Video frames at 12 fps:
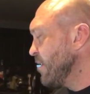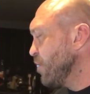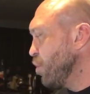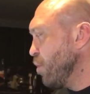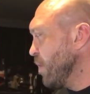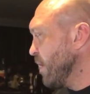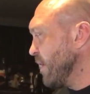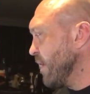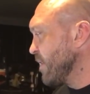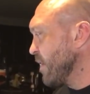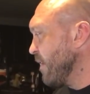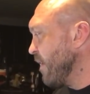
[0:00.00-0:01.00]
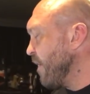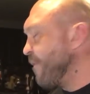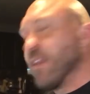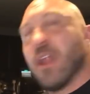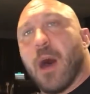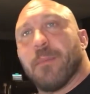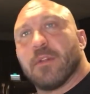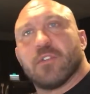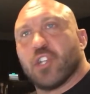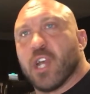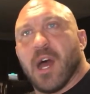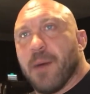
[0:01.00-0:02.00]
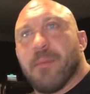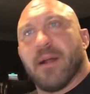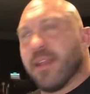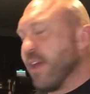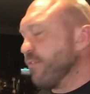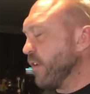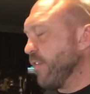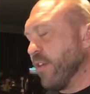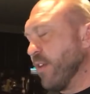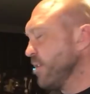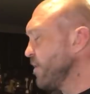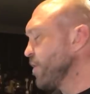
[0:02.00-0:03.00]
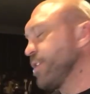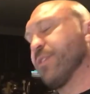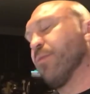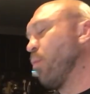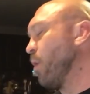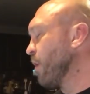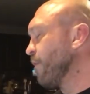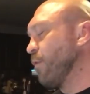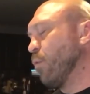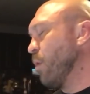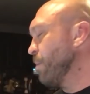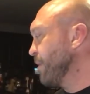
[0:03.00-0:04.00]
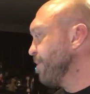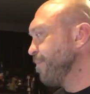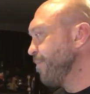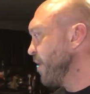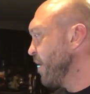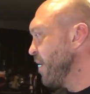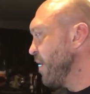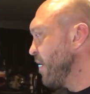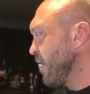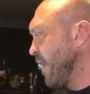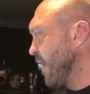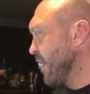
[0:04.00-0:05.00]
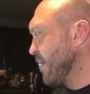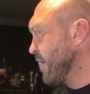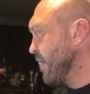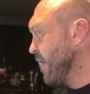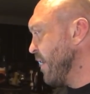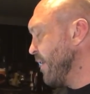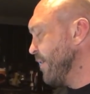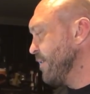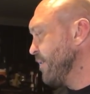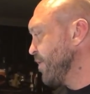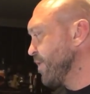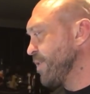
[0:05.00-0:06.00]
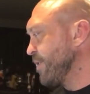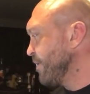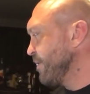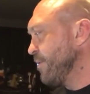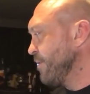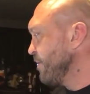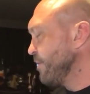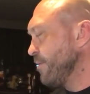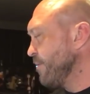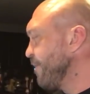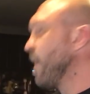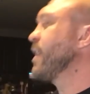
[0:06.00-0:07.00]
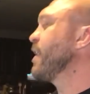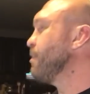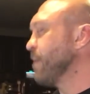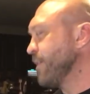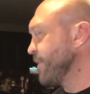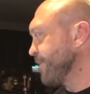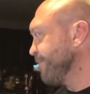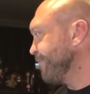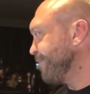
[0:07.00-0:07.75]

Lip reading: who does a phenomenal job on everything. Just a wonderful woman. And just fucking amazing.